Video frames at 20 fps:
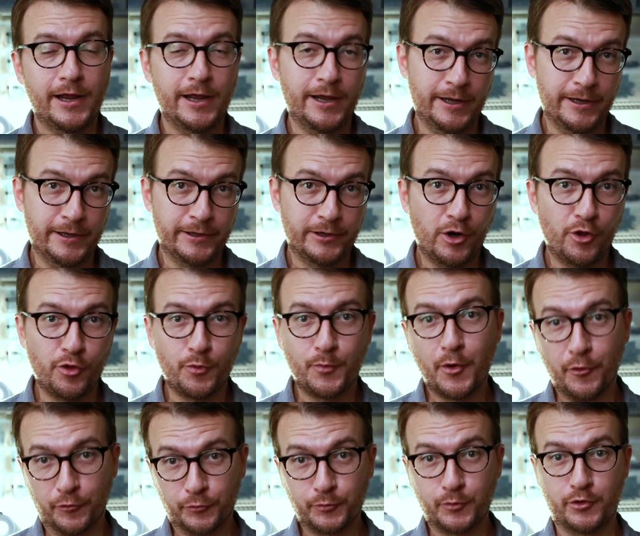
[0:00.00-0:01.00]
and all the
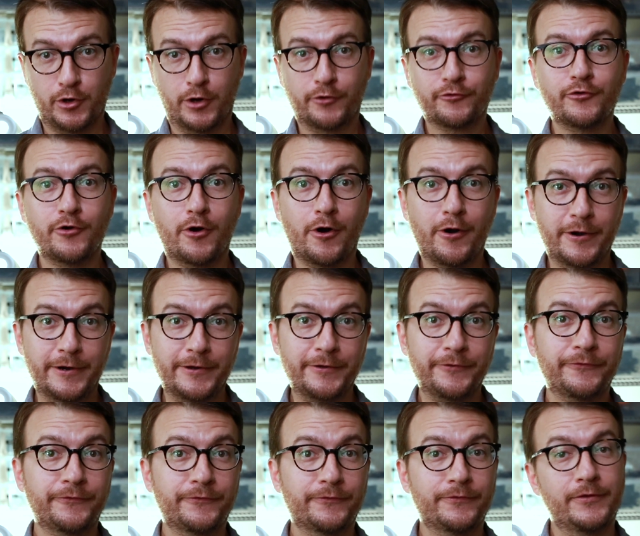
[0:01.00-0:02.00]
post-production
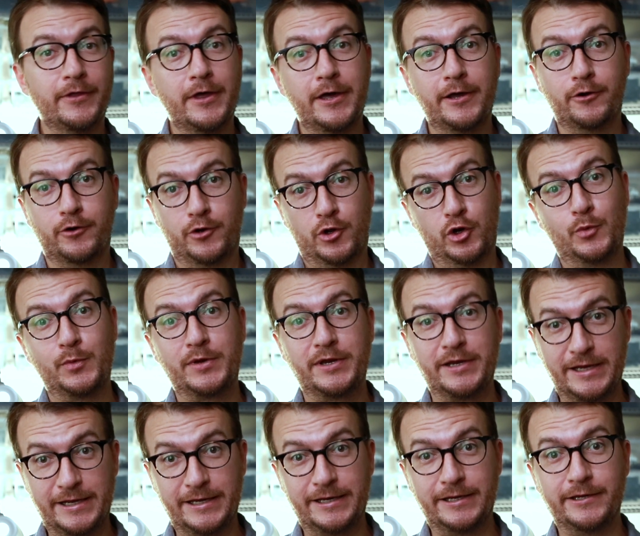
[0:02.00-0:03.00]
artists that are going to be
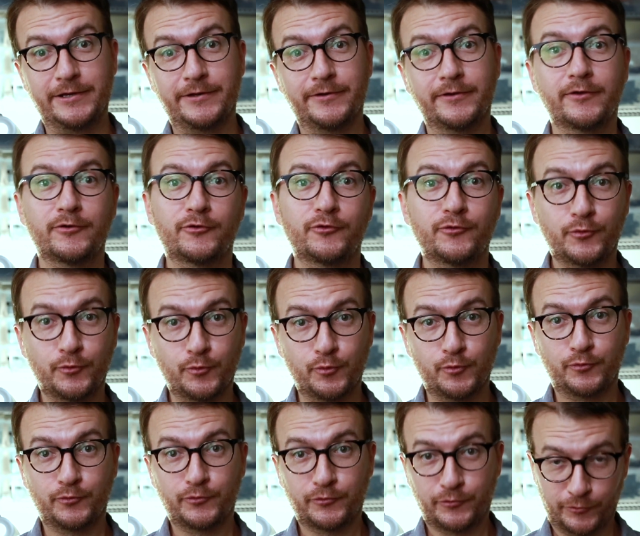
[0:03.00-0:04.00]
needed
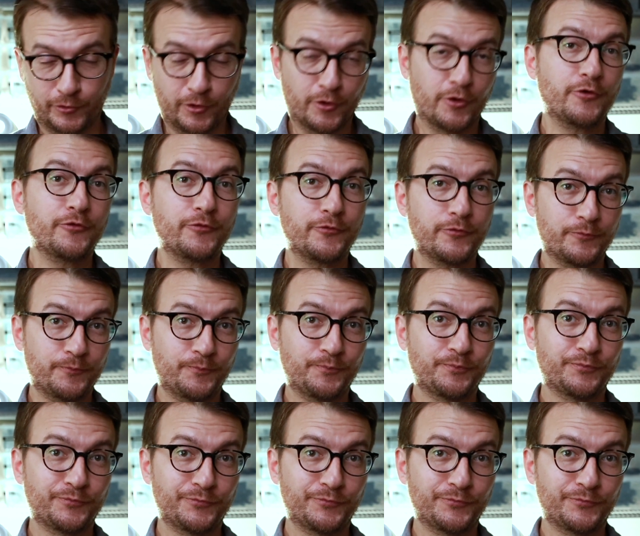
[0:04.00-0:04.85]
to turn